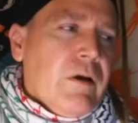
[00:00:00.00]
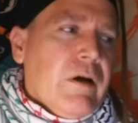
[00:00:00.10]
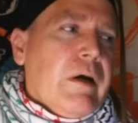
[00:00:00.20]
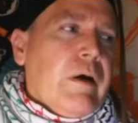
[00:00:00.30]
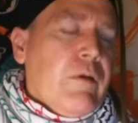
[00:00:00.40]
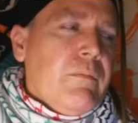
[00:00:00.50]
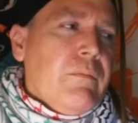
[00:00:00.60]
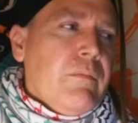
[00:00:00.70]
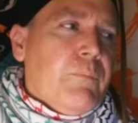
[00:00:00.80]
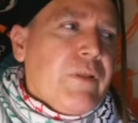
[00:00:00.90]

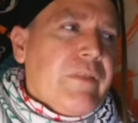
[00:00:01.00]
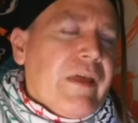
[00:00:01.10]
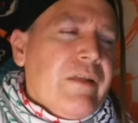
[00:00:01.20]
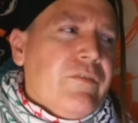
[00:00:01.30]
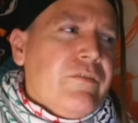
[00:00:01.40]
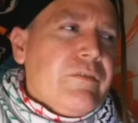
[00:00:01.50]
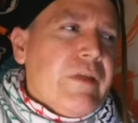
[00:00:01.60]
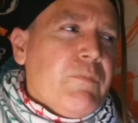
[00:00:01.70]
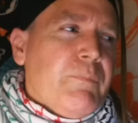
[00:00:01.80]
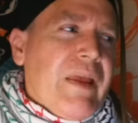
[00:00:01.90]
But that's
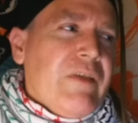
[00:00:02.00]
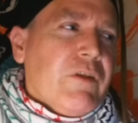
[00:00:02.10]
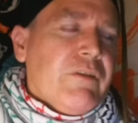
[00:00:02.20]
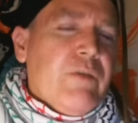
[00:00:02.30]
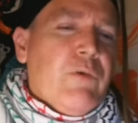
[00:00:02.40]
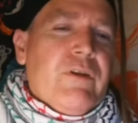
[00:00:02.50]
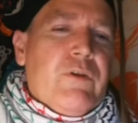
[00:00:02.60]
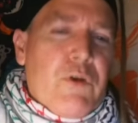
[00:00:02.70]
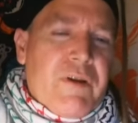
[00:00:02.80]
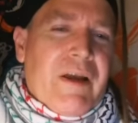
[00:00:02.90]
basically what
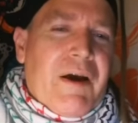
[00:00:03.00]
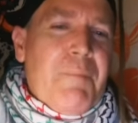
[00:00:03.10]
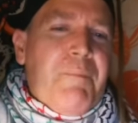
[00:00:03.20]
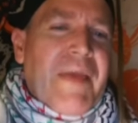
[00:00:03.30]
good cop,